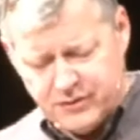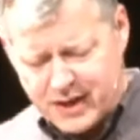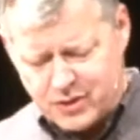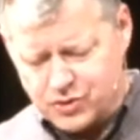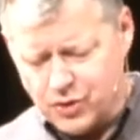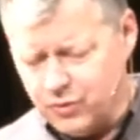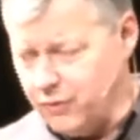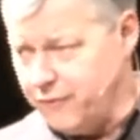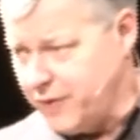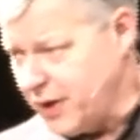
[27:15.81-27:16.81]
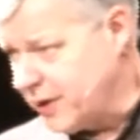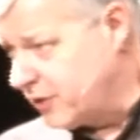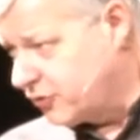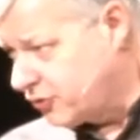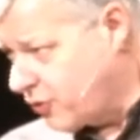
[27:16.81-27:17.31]
I could show you
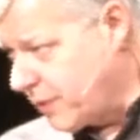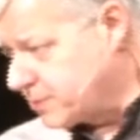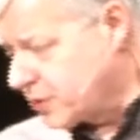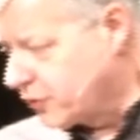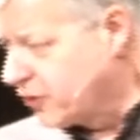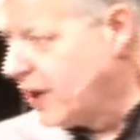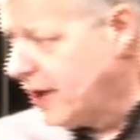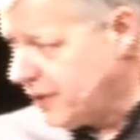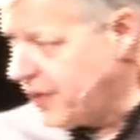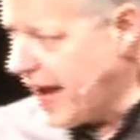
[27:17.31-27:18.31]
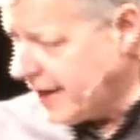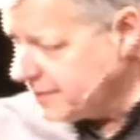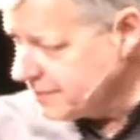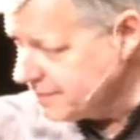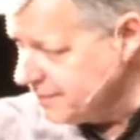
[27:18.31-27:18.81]
various scriptures that